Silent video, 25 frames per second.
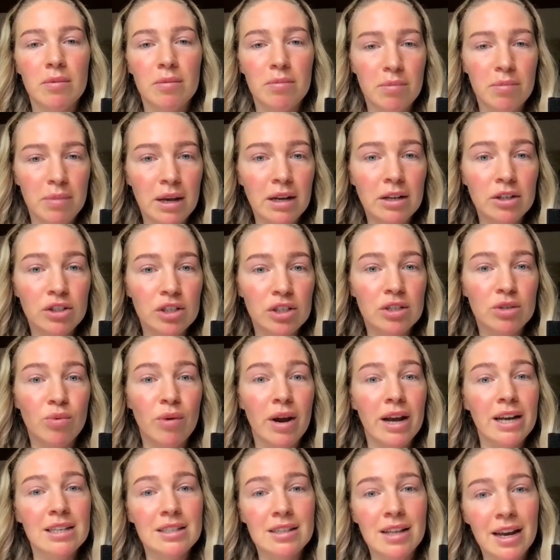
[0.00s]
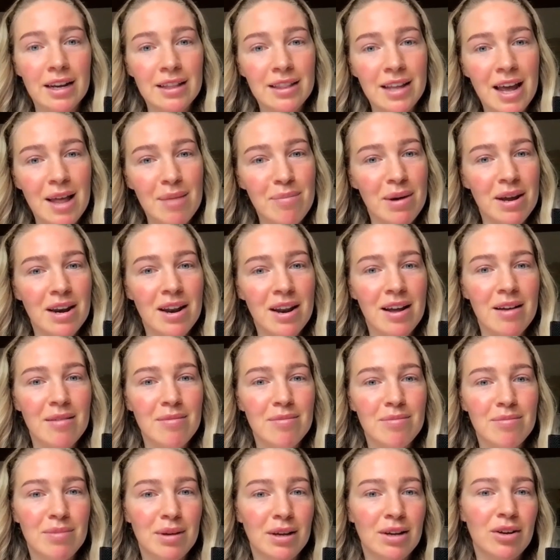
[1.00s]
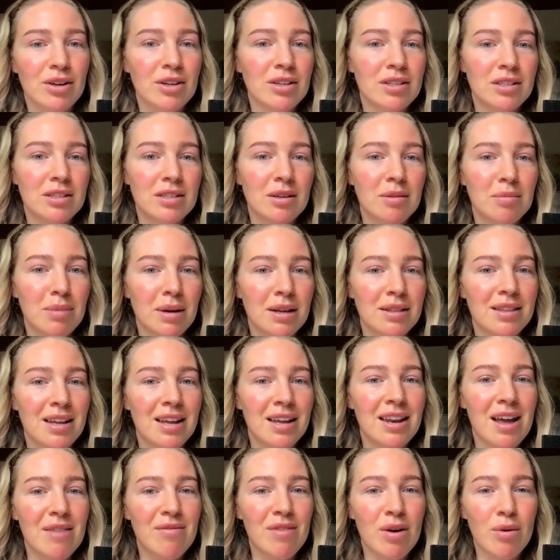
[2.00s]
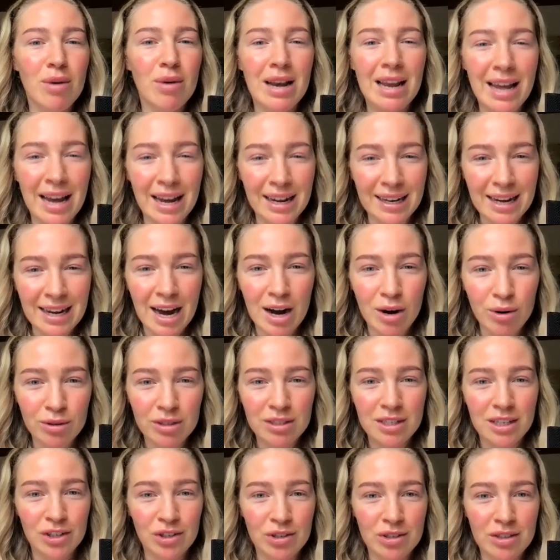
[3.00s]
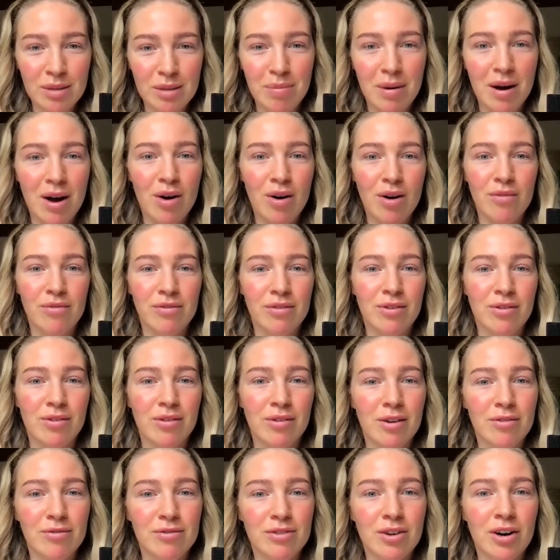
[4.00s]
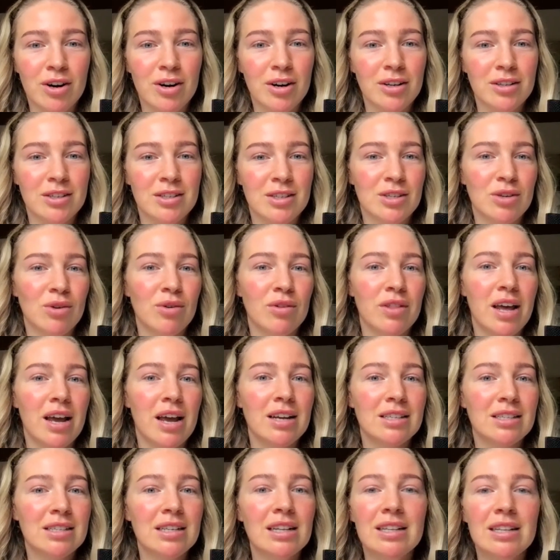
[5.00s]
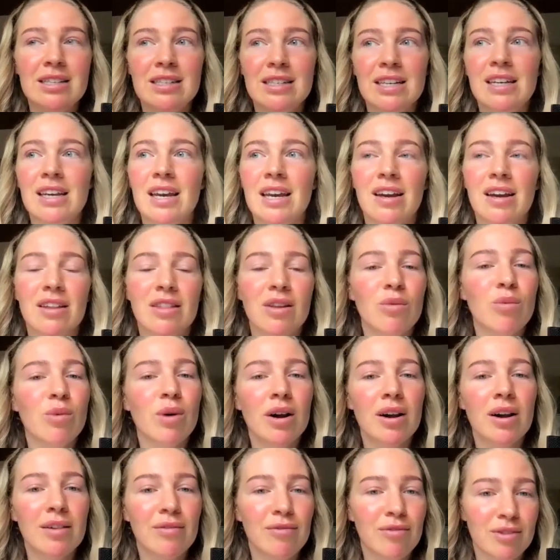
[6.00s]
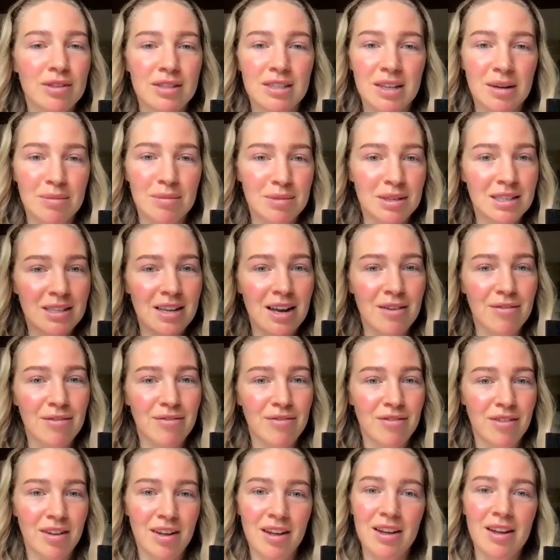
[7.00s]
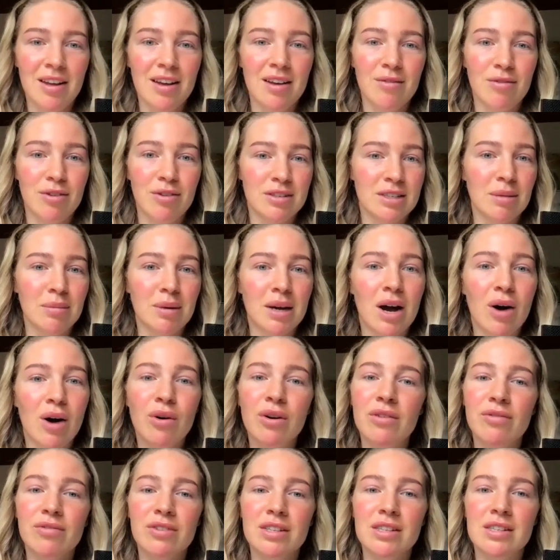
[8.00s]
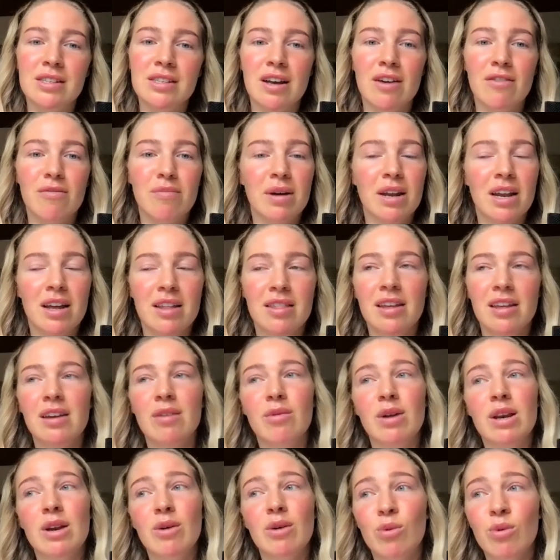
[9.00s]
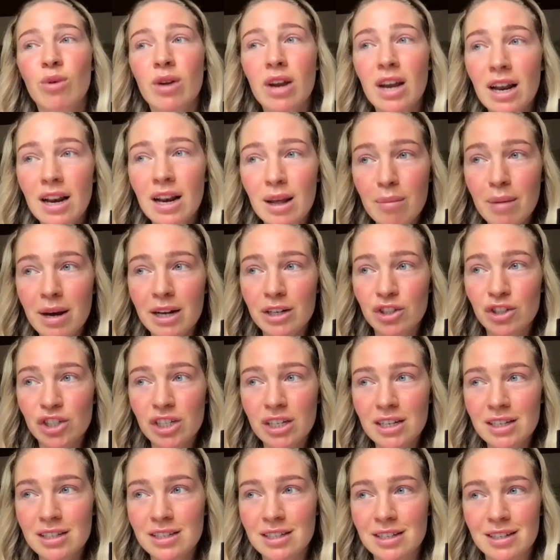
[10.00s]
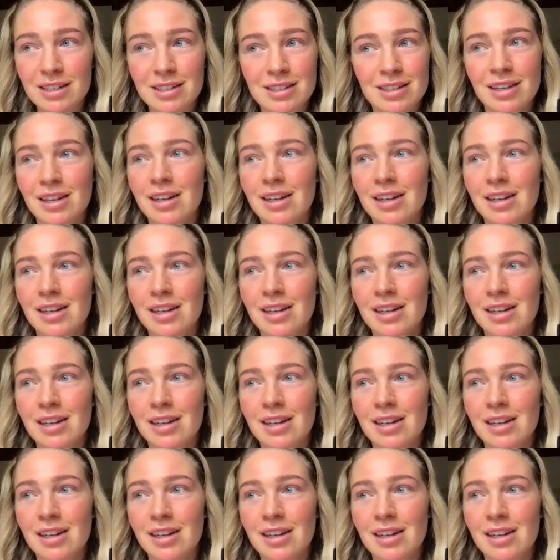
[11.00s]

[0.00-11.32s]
being just raised like that, but it, because but they never really encountered the power of, of God, so they're still seeking in the world for some stuff, for some counterfeit stuff. But I think when you really met Jesus,